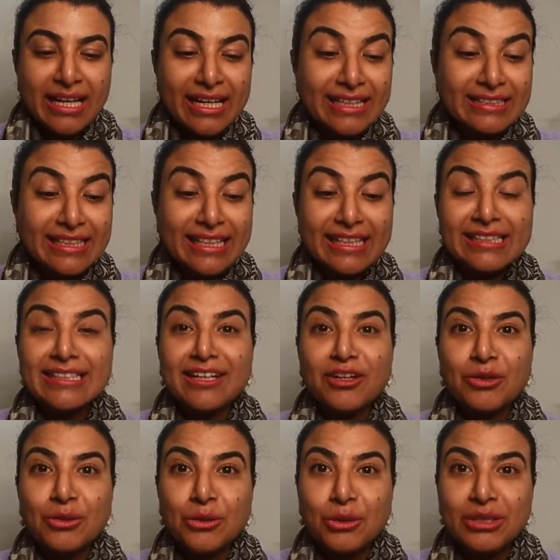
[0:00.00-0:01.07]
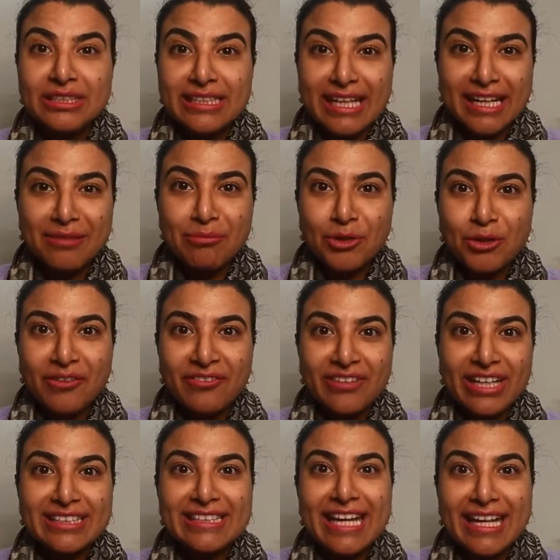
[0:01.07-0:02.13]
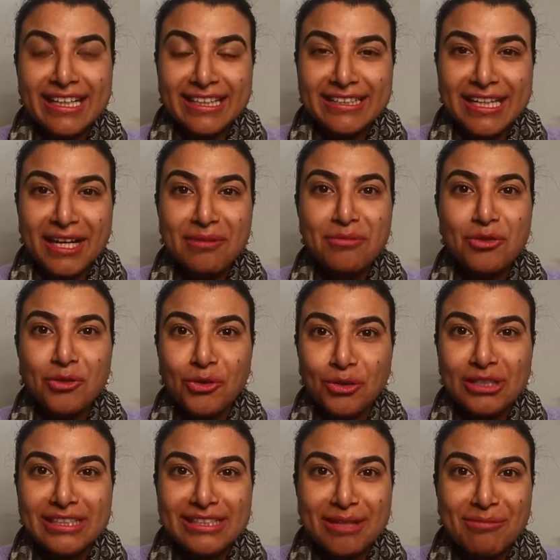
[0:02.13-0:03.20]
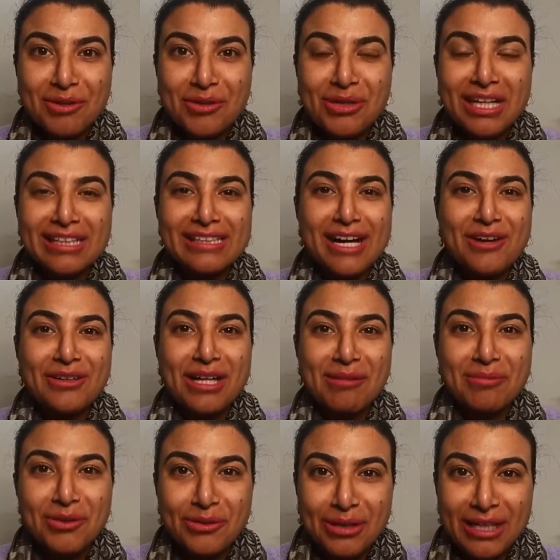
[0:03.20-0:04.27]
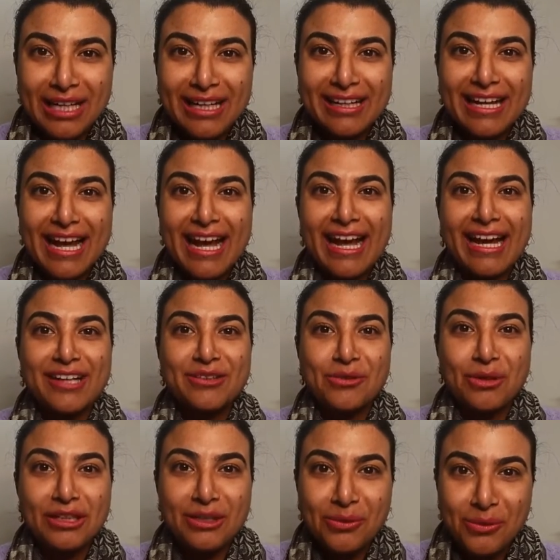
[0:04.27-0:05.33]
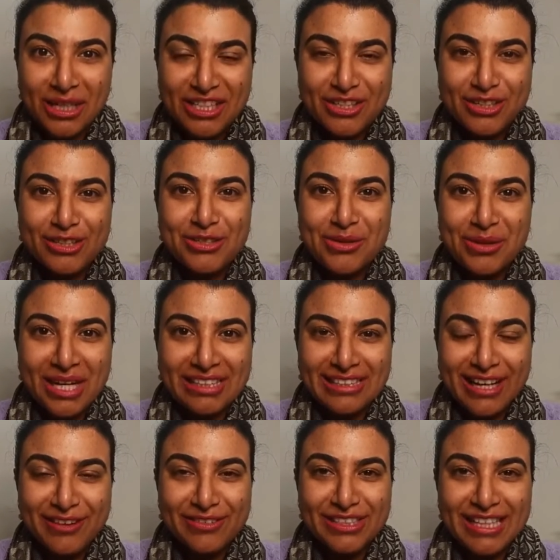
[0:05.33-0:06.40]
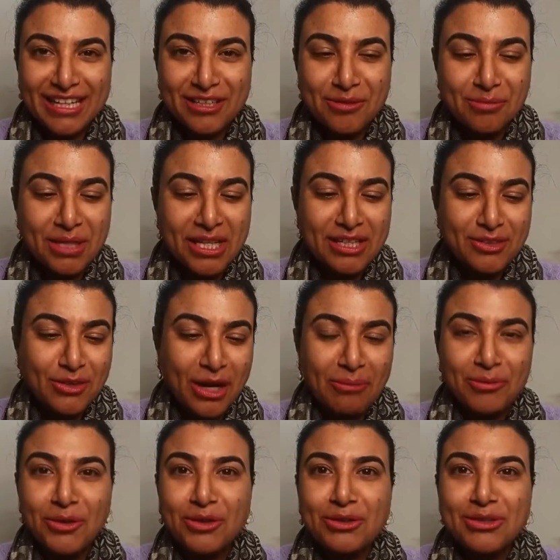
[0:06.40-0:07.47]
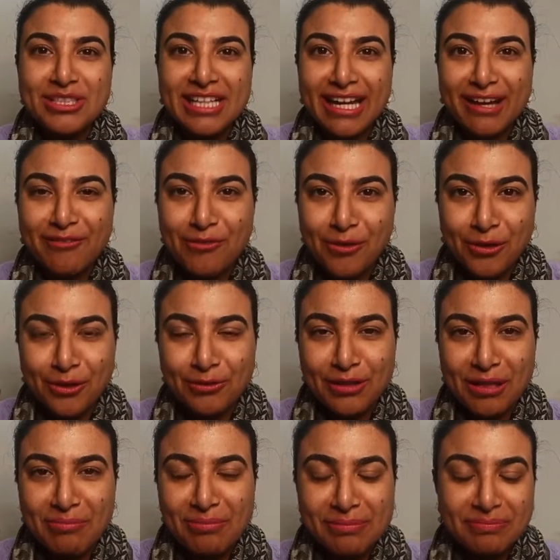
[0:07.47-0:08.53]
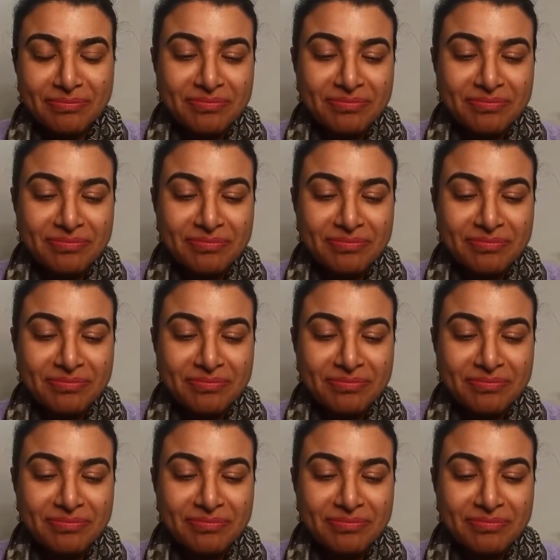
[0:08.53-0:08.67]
is it a good time to invest anytime you notice i'm looking down i'm looking at all the questions you guys have sent me so i'm going to select four of them